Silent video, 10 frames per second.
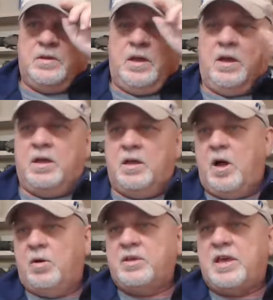
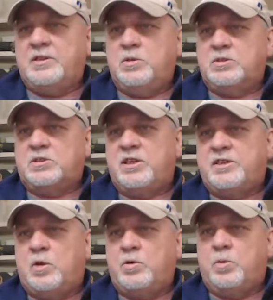All you got to do is
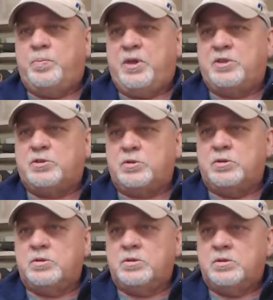click on her picture.
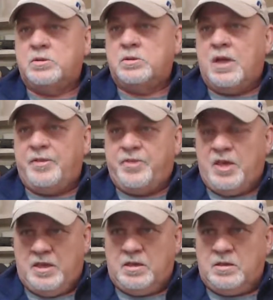I
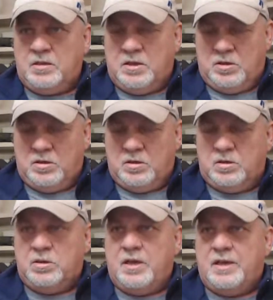think.
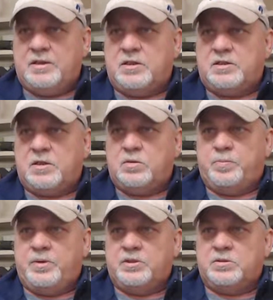Are you allowed to click on her
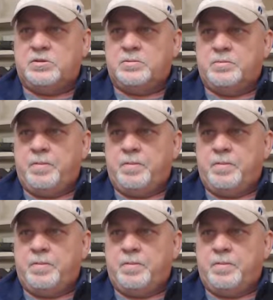picture?